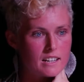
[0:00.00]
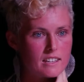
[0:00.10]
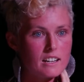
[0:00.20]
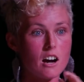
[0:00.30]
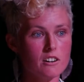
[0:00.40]

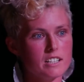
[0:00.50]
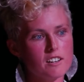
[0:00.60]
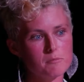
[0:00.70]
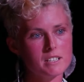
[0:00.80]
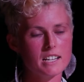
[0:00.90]
The current
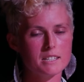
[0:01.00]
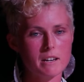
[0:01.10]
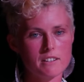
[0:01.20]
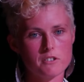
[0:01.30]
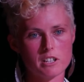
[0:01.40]
government has
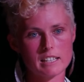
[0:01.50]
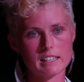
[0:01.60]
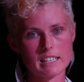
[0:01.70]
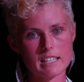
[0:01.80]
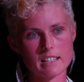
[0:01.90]
made it very
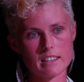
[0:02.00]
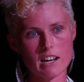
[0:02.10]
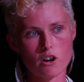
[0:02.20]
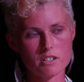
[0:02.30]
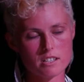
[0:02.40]
clear that
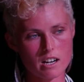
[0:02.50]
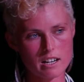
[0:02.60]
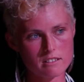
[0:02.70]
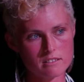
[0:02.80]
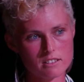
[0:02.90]
they're
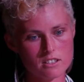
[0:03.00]
hostile